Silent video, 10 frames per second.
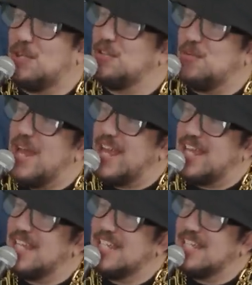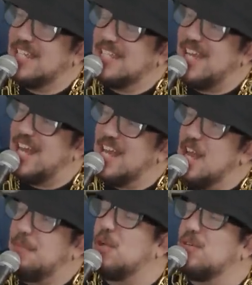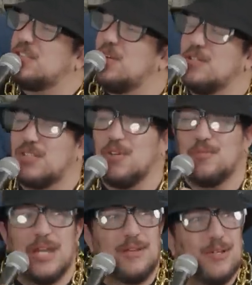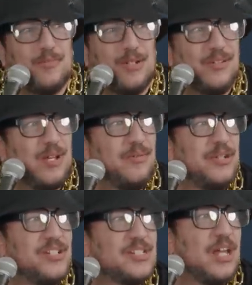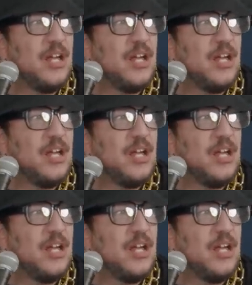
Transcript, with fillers: blown away. Yeah. So so so wait, what, the hell we just